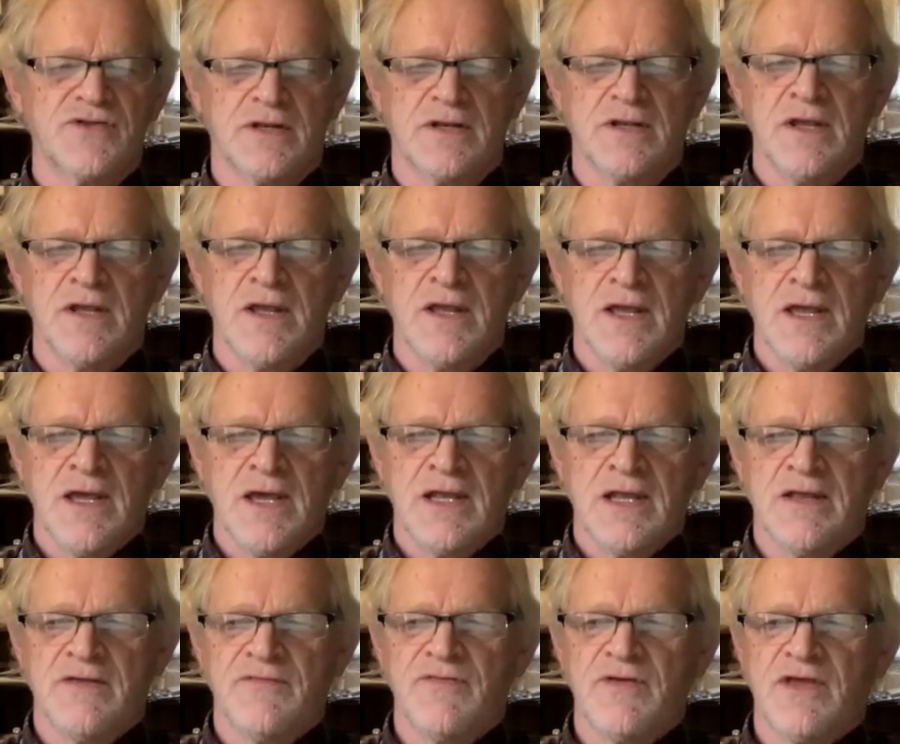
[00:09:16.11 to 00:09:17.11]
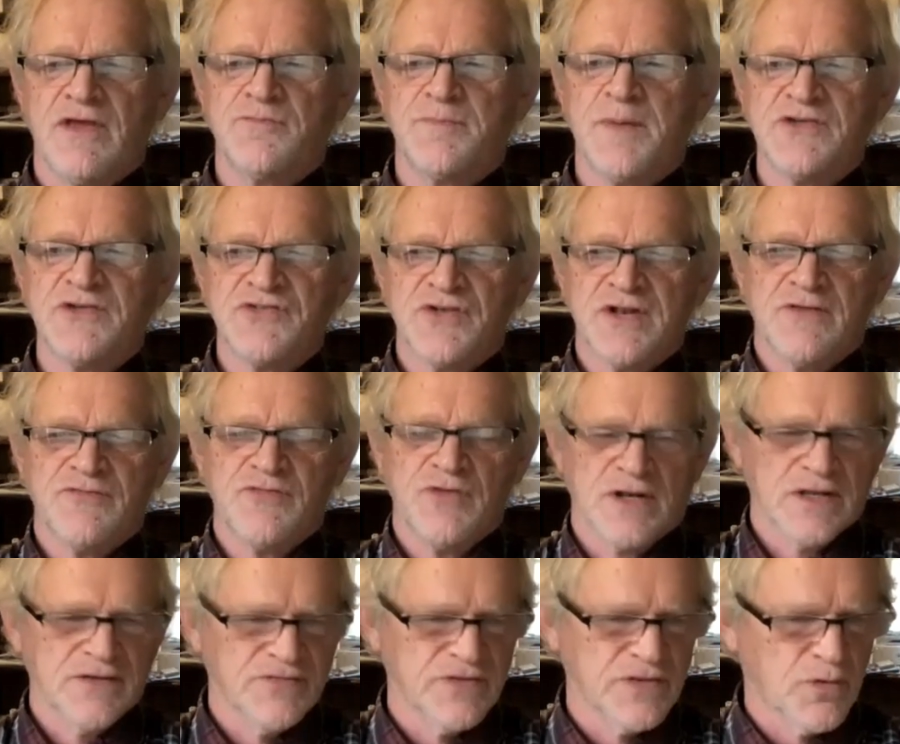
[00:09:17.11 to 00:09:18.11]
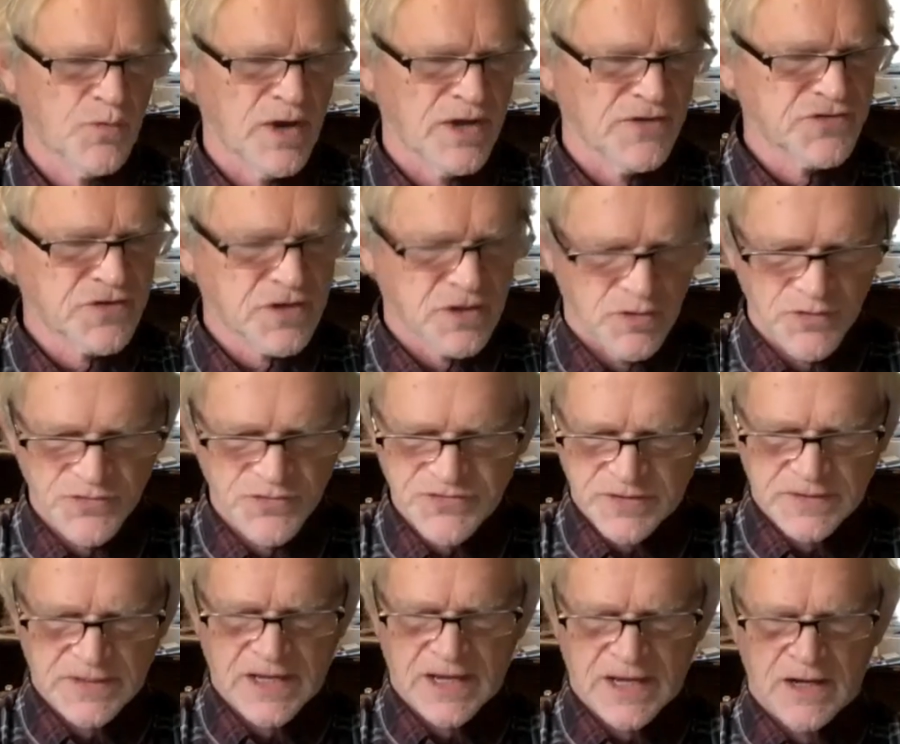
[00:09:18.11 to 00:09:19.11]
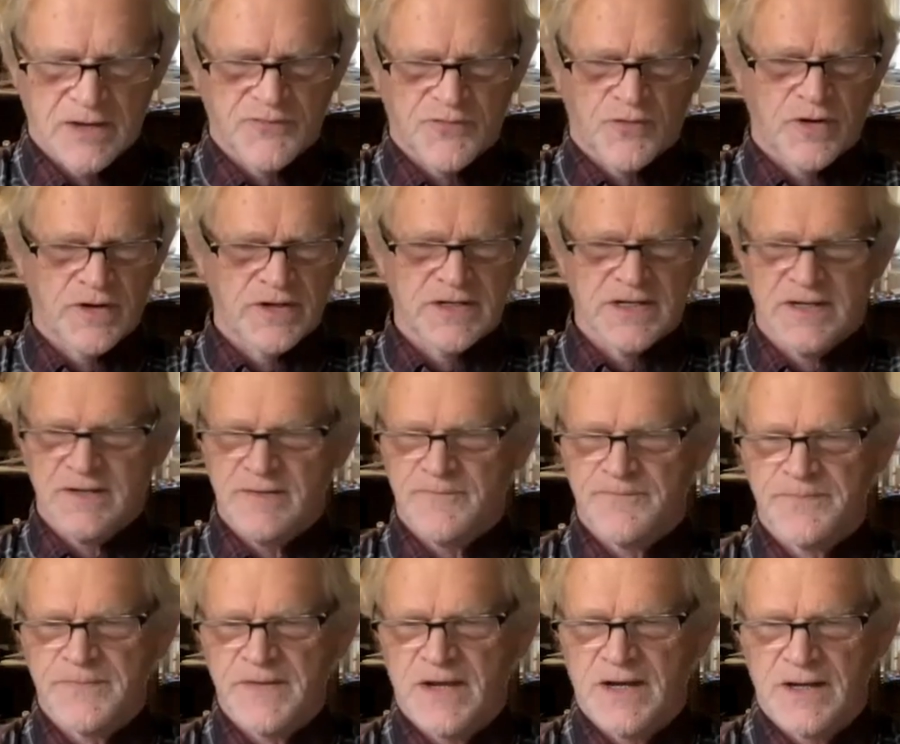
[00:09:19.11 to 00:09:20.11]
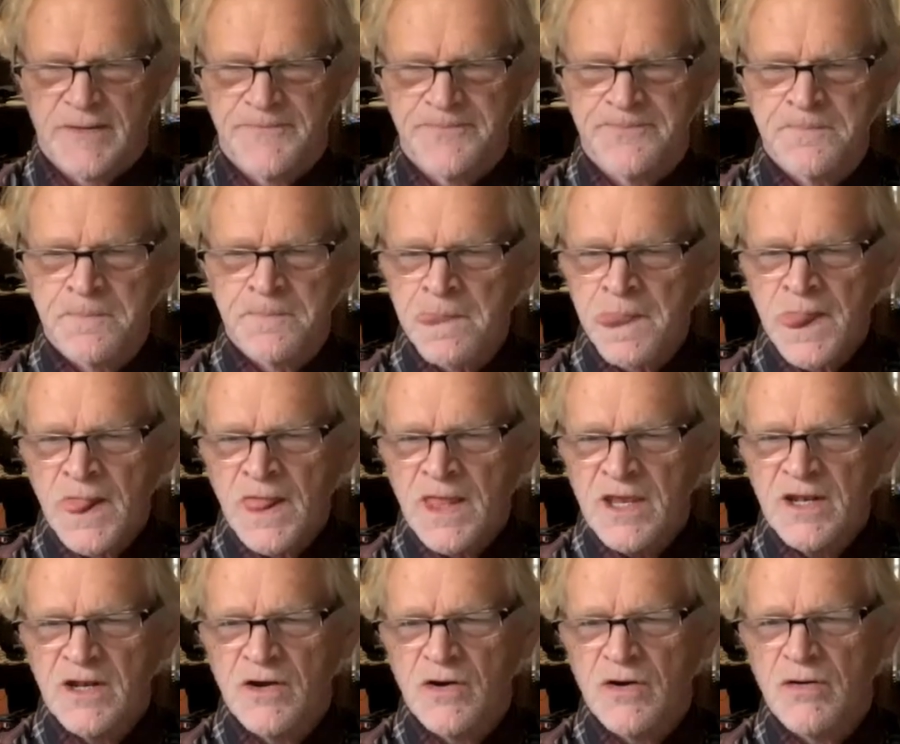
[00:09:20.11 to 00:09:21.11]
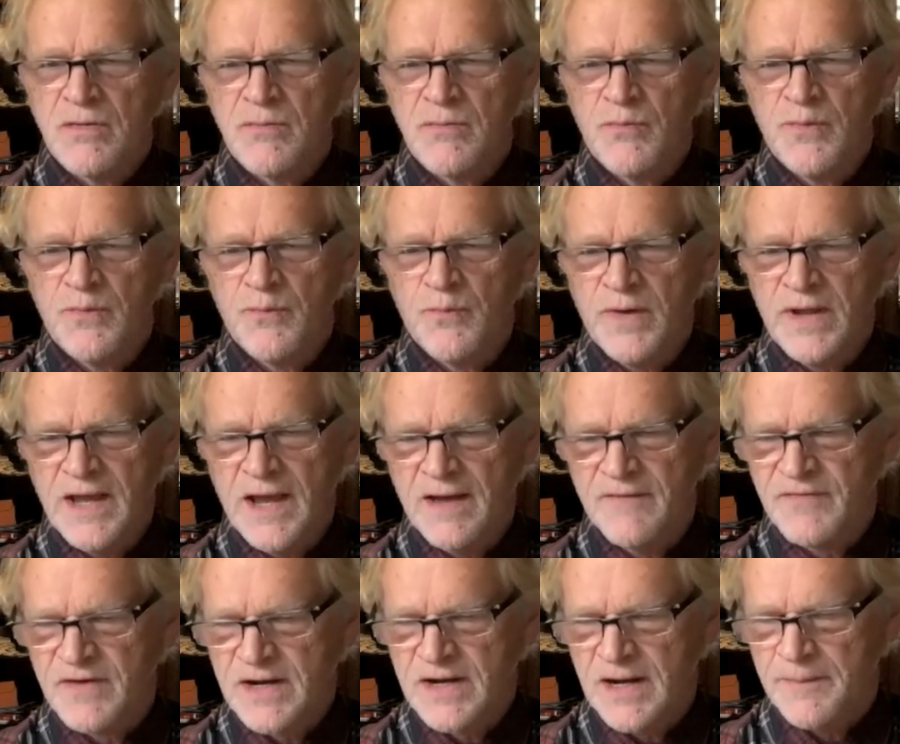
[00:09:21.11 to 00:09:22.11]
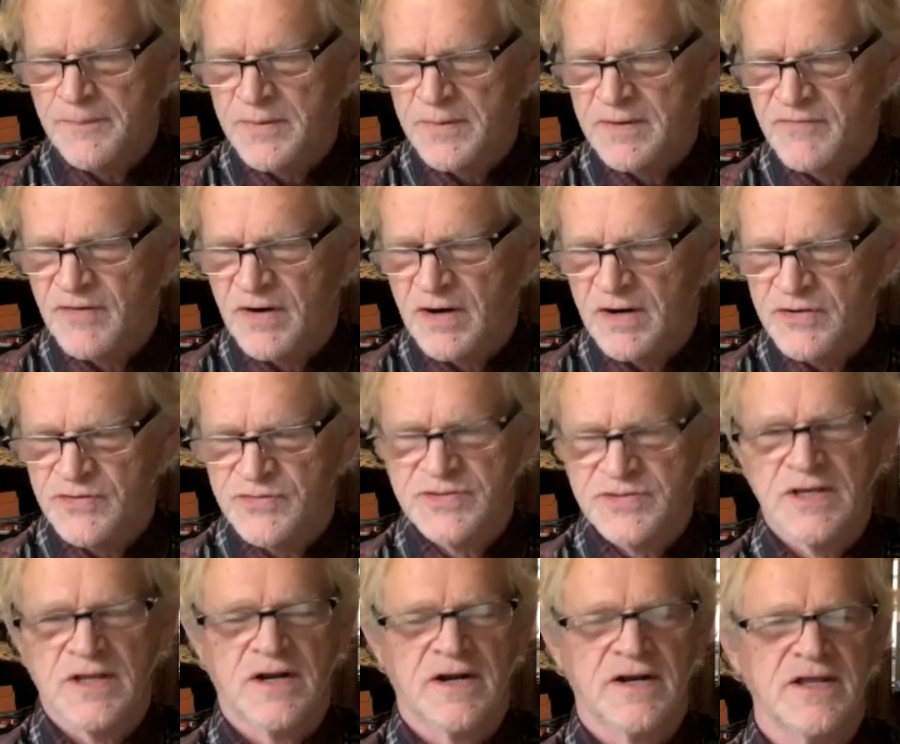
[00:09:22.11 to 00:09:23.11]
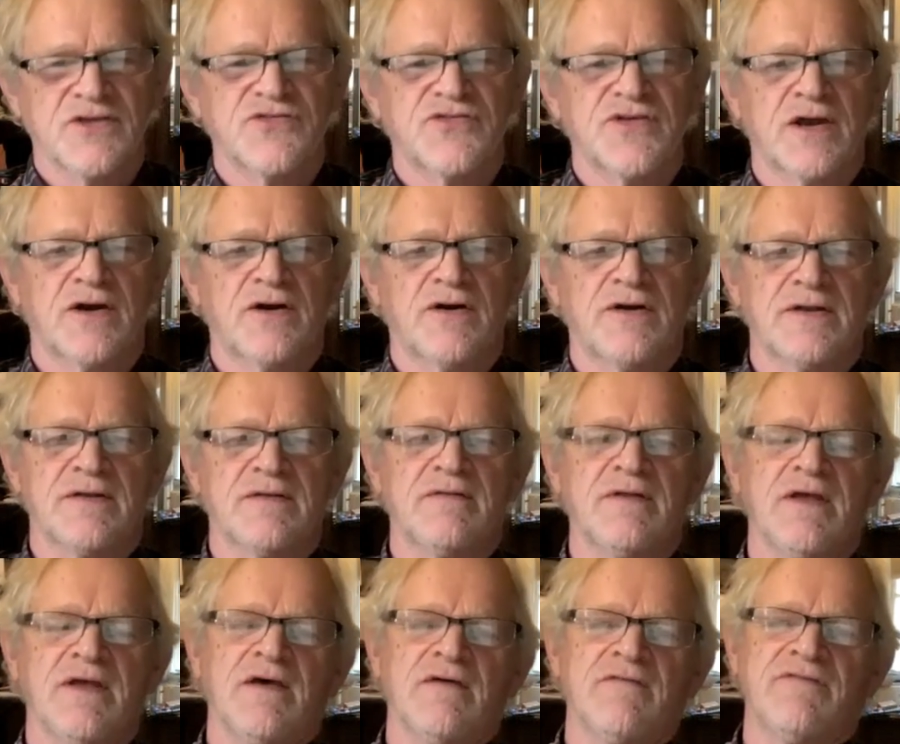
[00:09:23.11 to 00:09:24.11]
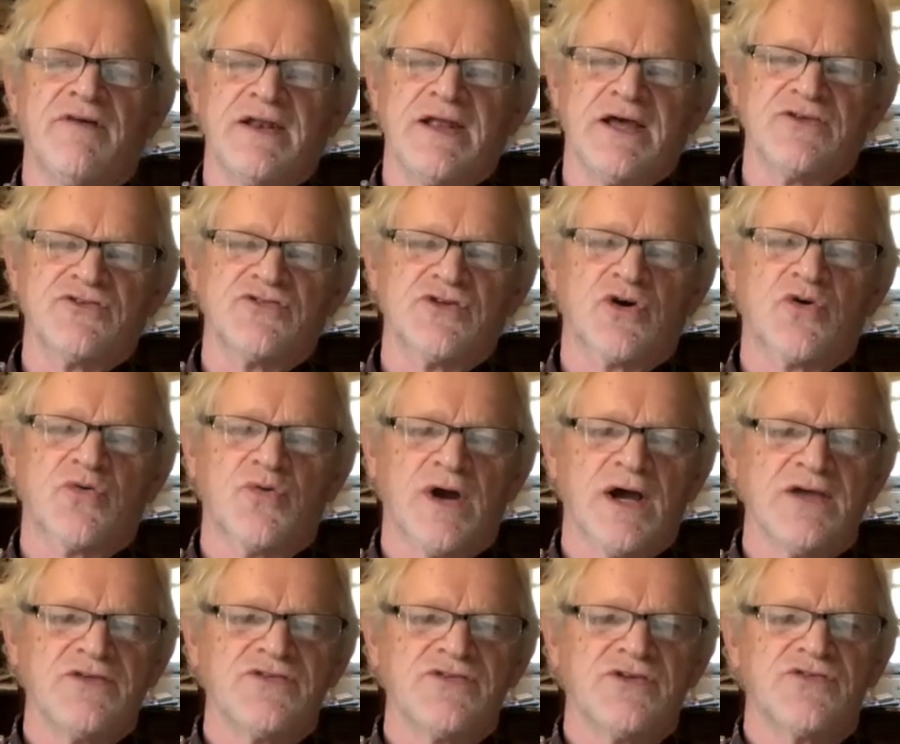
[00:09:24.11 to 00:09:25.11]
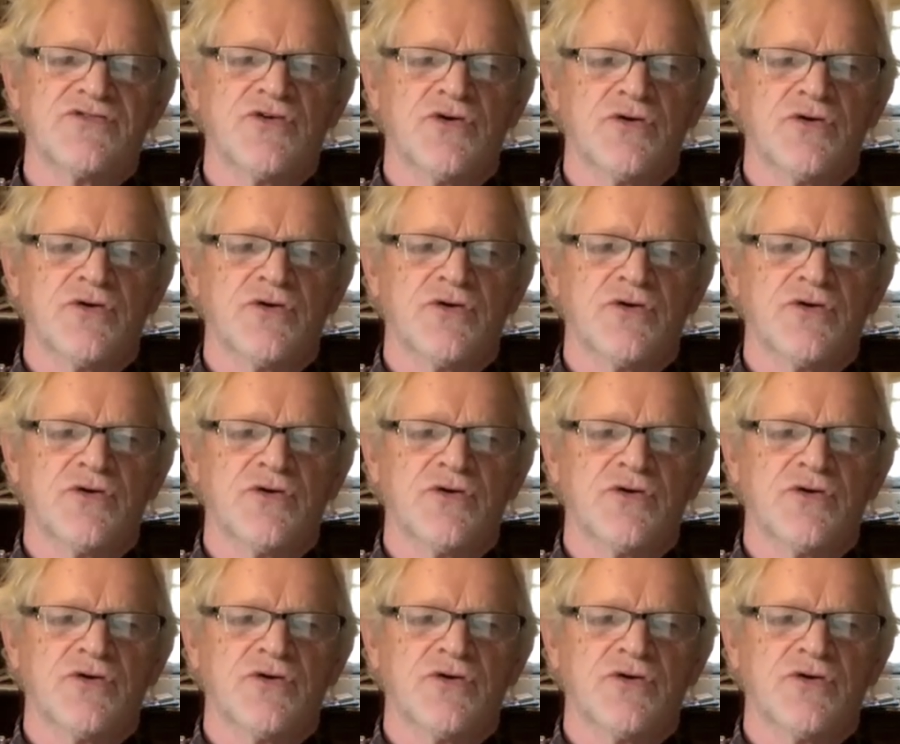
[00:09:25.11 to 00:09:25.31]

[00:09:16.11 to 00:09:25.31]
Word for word: And, and if, especially if you live in the West Coast in California, um, you know, we have a couple of our utilities that are in financial crisis.